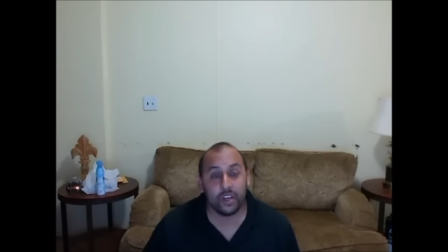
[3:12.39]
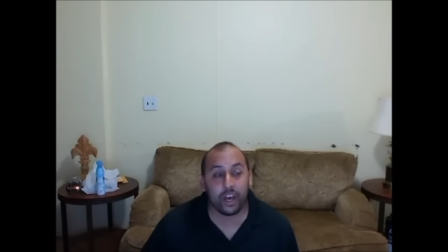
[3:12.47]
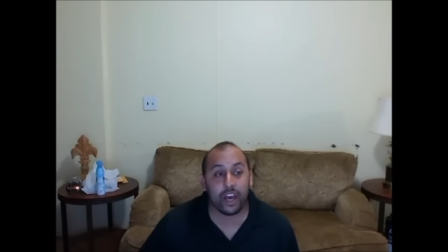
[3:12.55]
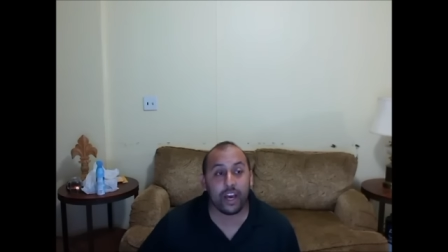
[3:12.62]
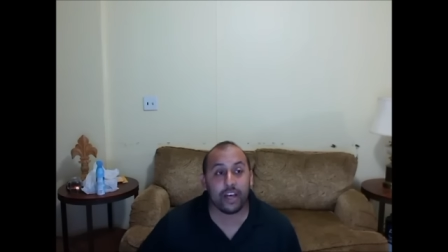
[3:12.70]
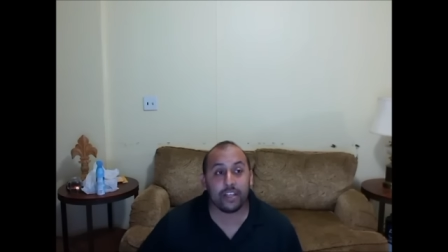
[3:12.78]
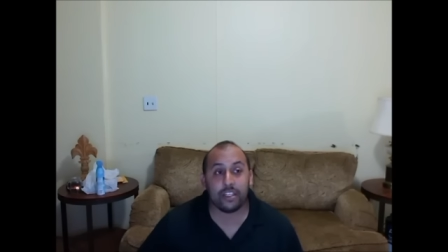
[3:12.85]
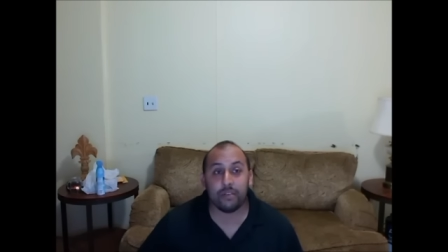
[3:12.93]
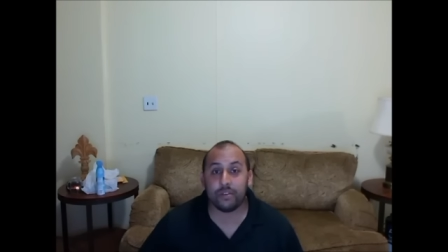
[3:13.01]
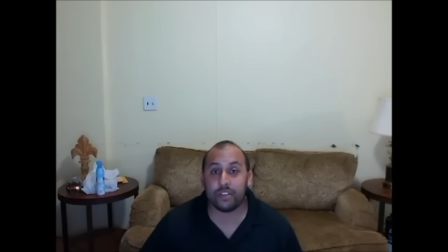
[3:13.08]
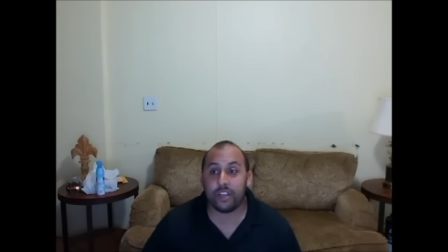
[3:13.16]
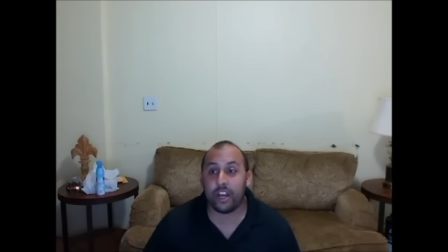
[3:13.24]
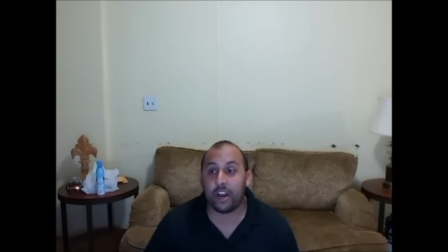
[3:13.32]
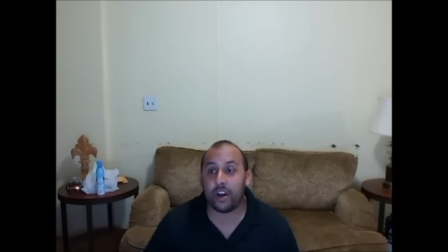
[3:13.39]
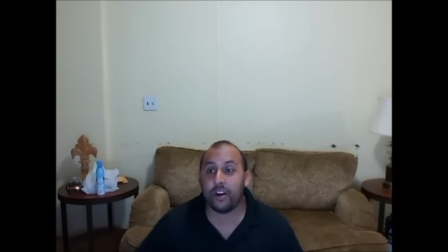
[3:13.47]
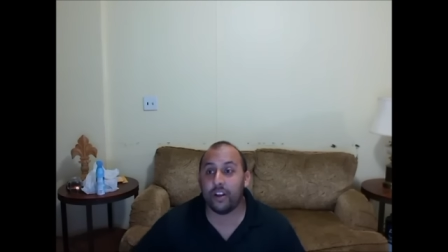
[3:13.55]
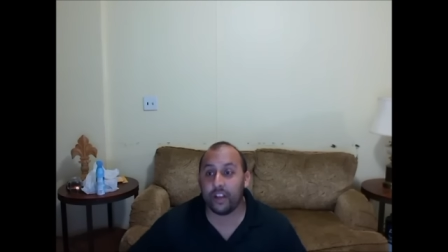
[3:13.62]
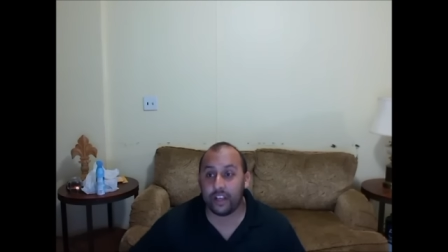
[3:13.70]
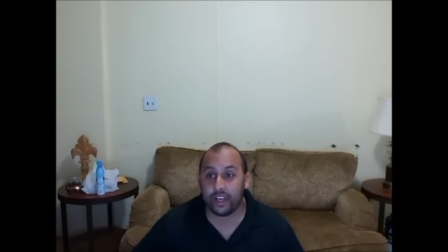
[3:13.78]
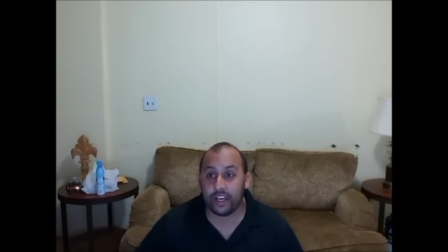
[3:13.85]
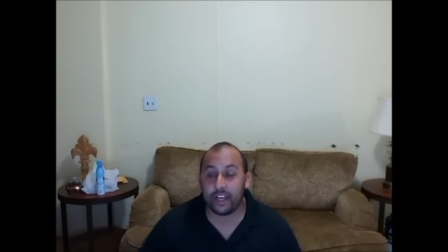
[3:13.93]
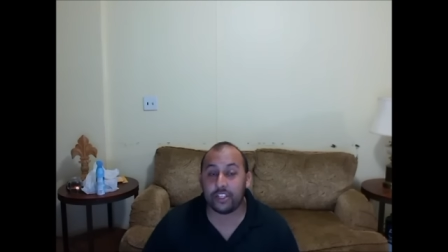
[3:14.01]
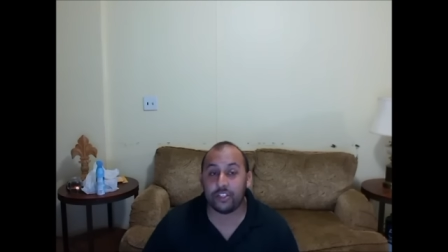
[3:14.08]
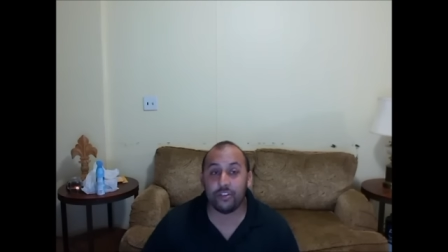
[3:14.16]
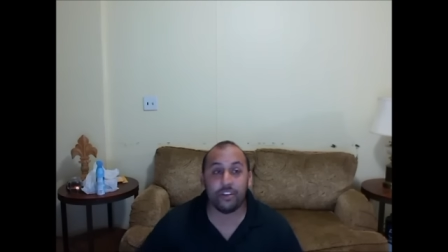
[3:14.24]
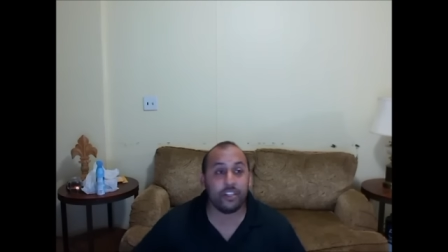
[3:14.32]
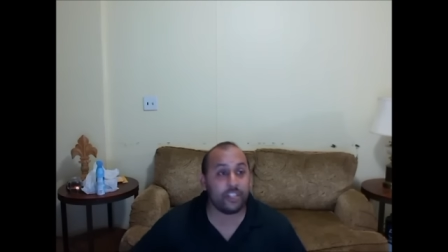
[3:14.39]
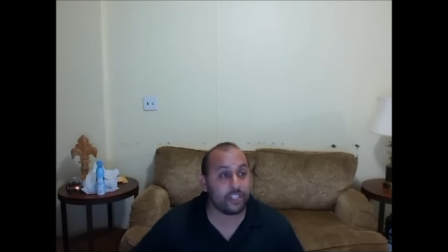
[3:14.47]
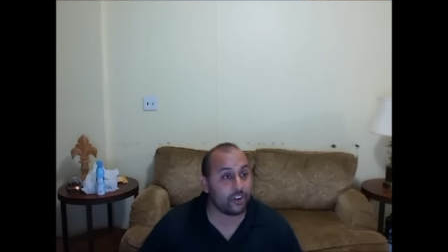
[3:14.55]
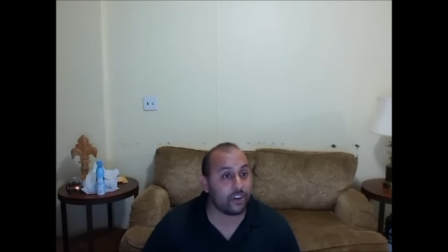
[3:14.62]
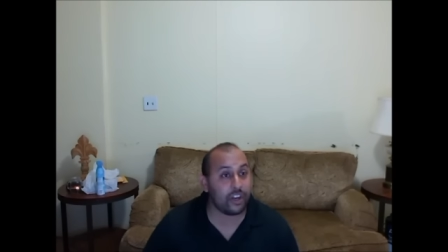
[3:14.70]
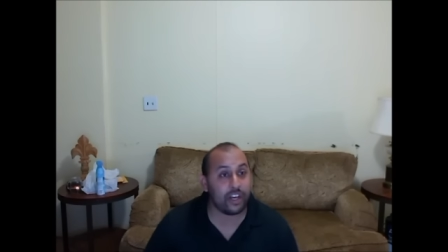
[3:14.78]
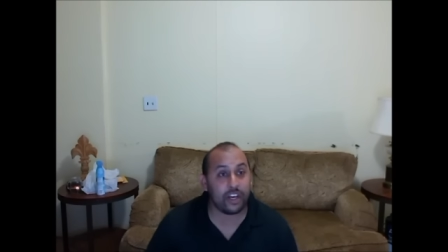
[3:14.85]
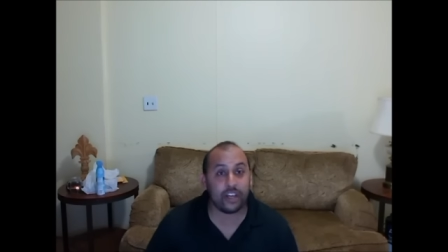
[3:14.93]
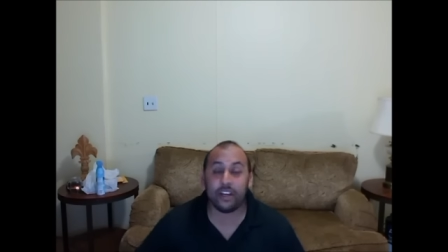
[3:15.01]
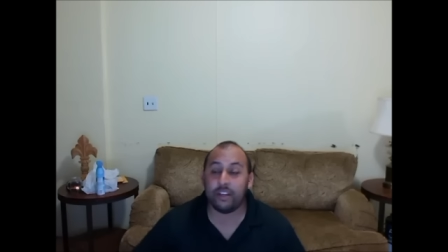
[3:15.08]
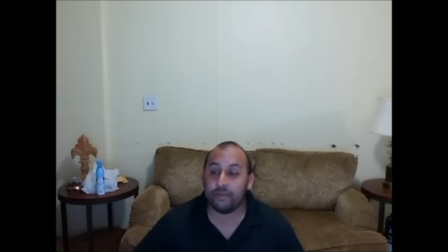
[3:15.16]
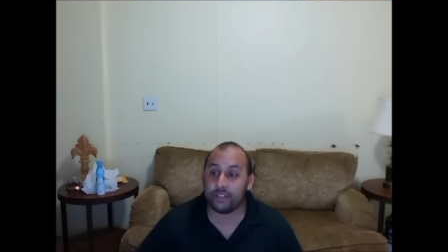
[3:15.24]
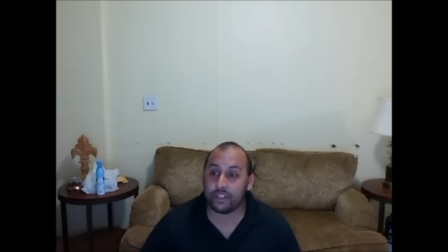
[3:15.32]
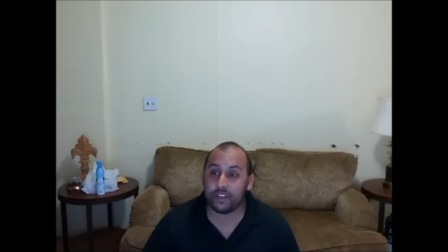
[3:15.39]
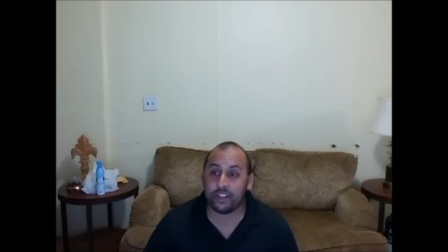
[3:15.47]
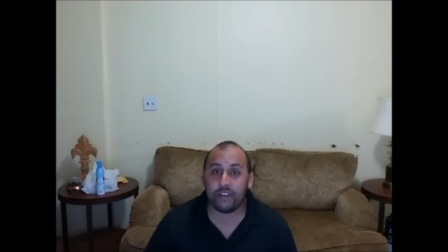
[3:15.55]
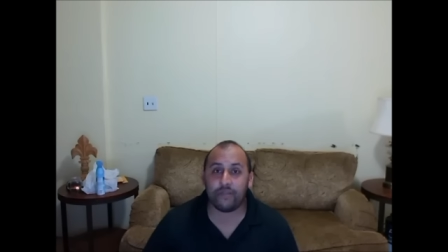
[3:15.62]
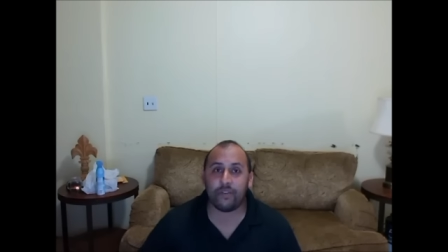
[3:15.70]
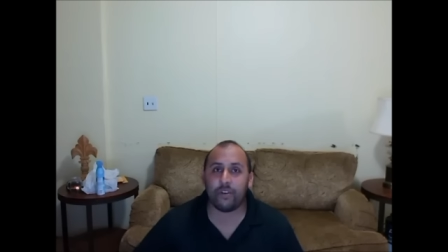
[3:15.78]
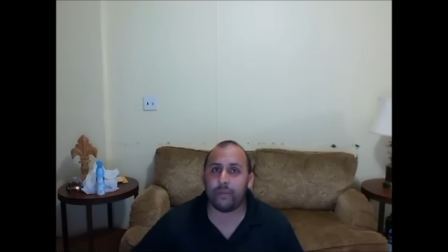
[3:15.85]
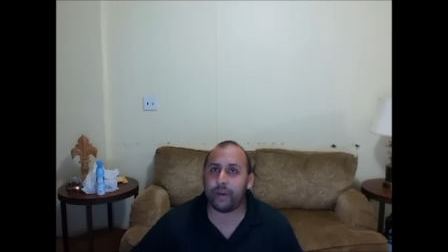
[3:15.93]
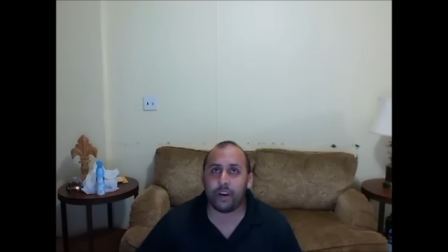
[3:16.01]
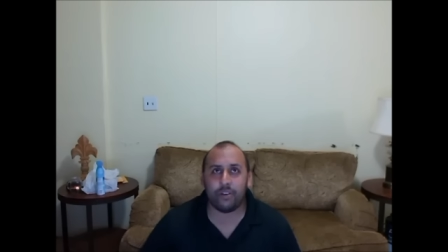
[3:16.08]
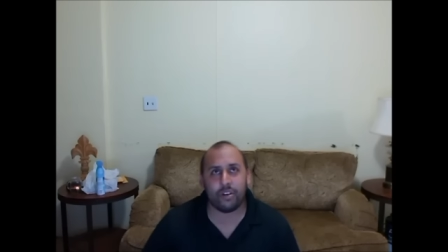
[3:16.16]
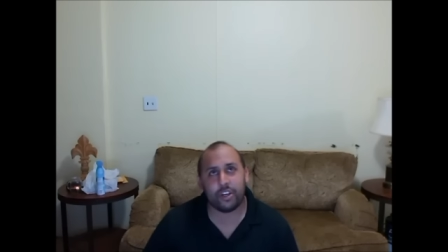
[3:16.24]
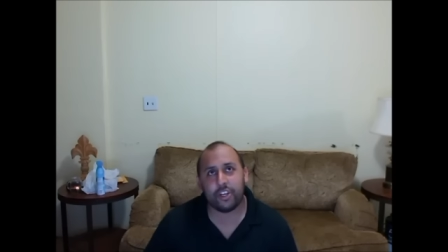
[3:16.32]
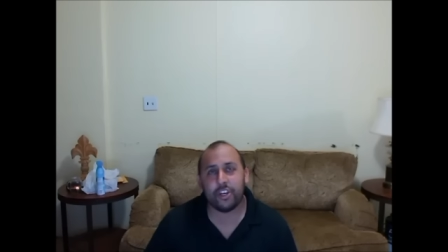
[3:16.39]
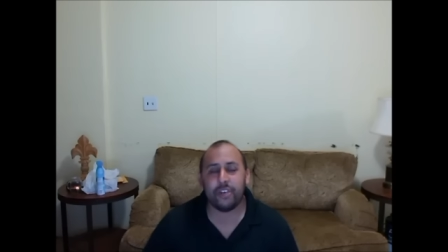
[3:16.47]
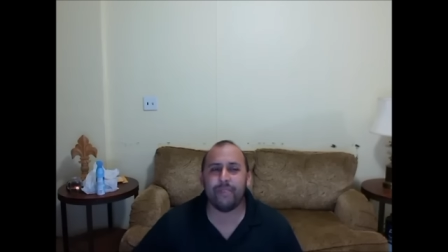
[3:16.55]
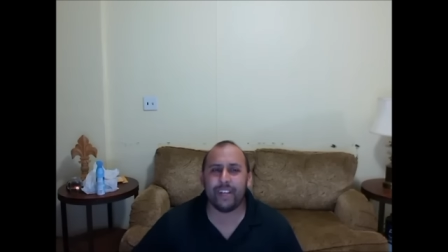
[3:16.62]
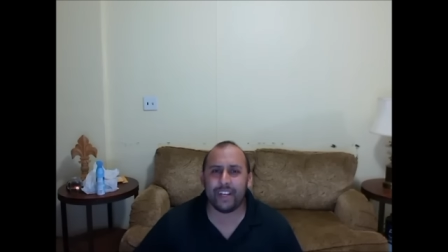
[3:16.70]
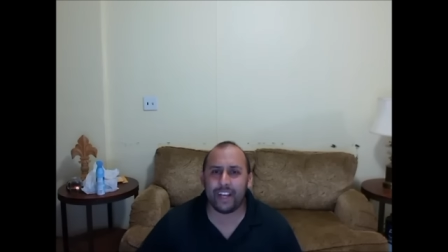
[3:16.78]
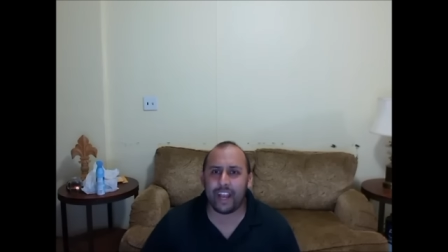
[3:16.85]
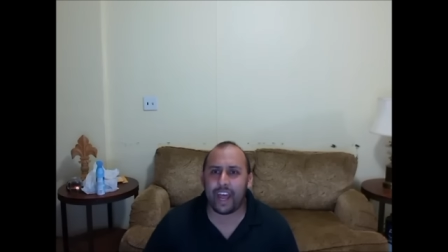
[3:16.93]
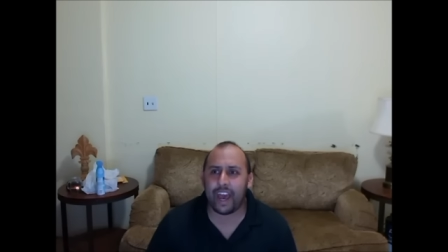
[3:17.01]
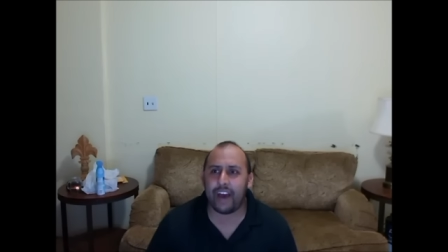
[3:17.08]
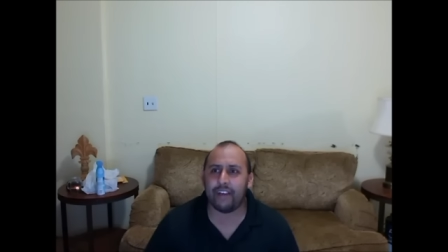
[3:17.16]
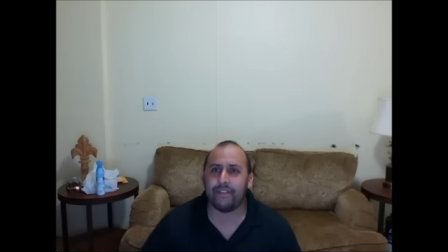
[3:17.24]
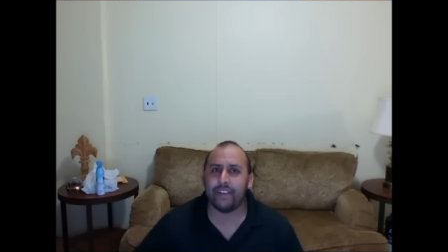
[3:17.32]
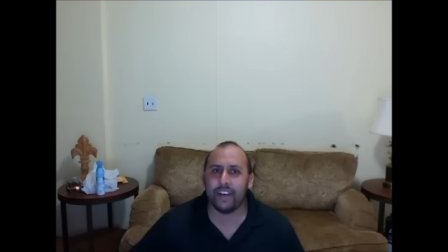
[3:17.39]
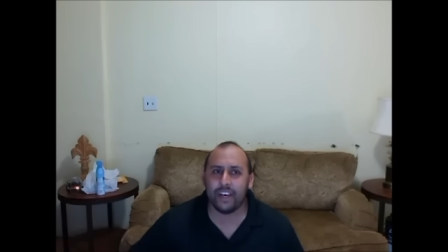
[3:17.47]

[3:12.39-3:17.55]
As he was there, as soon as he turned, uh, he was on there for about a good minute and a half.